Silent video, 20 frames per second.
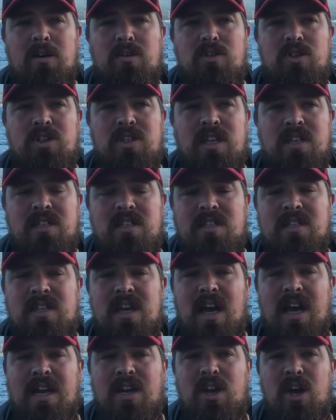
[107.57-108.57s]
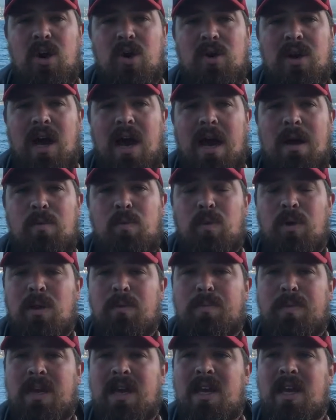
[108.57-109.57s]
Just as a side note, I will
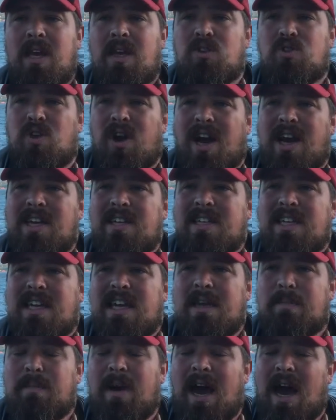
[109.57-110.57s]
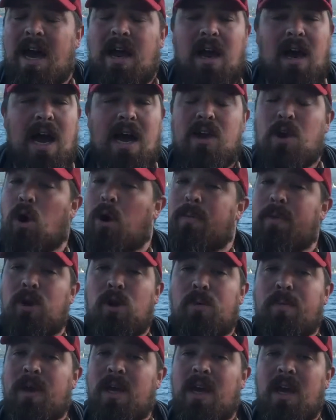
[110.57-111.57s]
be trying to keep my, I know I'm a
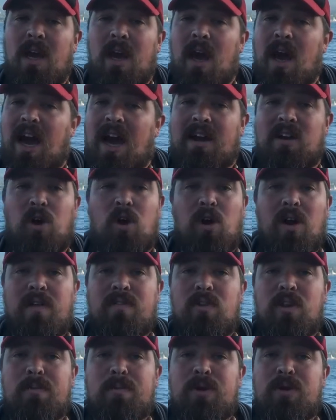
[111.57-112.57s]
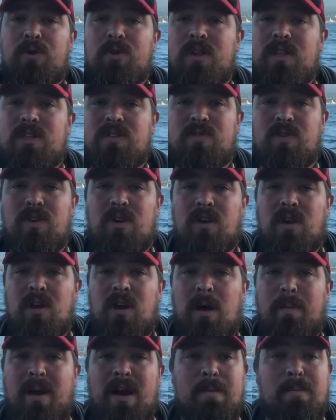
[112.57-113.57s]
newbie, I know I've only been doing this for
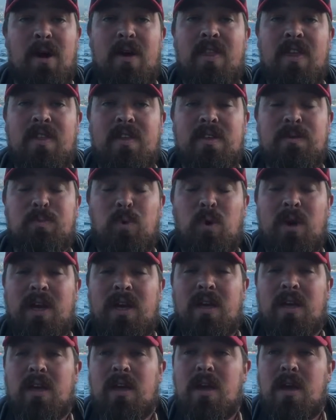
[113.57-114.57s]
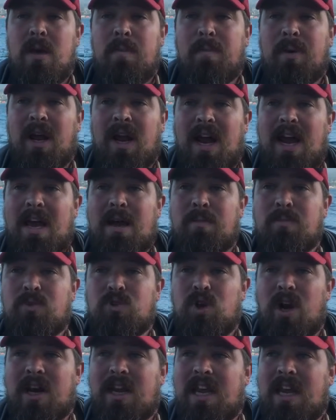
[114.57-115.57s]
about a month at this point, but I am
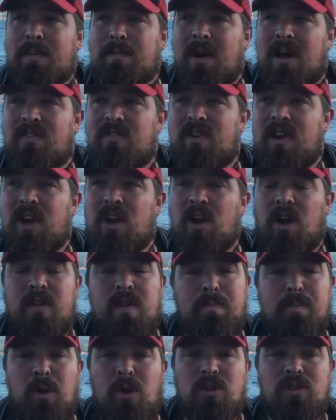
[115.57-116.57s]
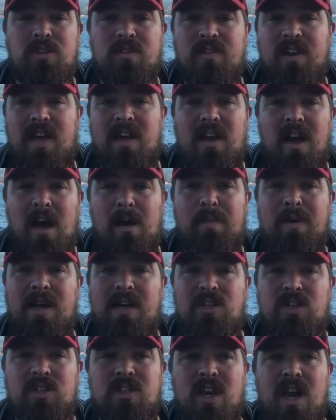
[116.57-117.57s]
trying to keep my finger on the pulse of Kendama
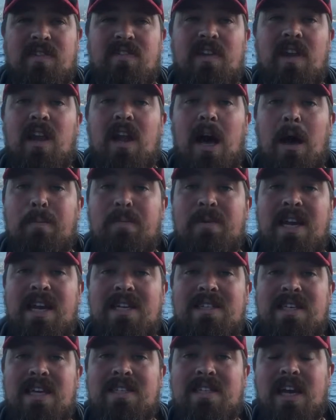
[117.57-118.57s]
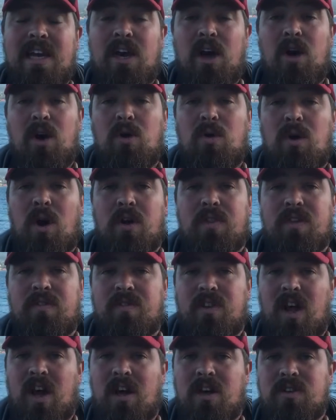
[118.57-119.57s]
and just give little updates as I go on the
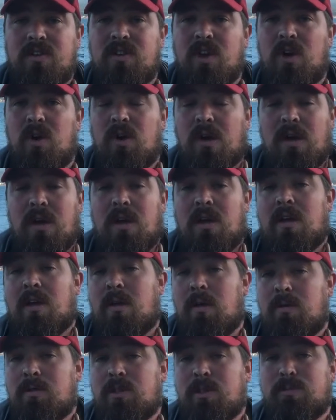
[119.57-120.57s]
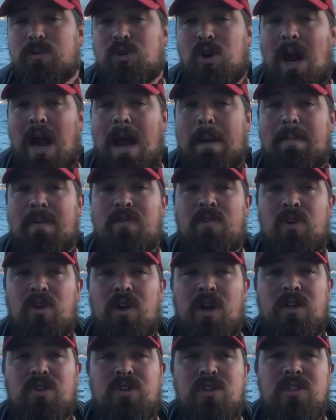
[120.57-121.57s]
vlog. So subscribe if
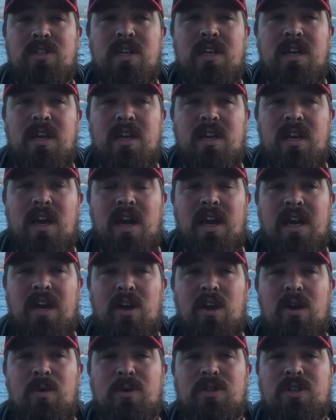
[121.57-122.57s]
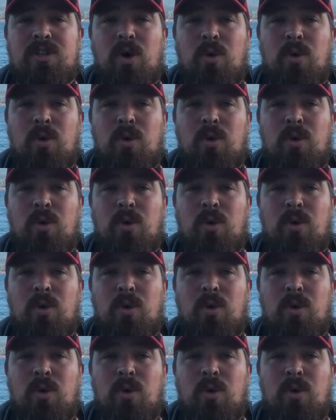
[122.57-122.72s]
you're interested in kind of hearing what's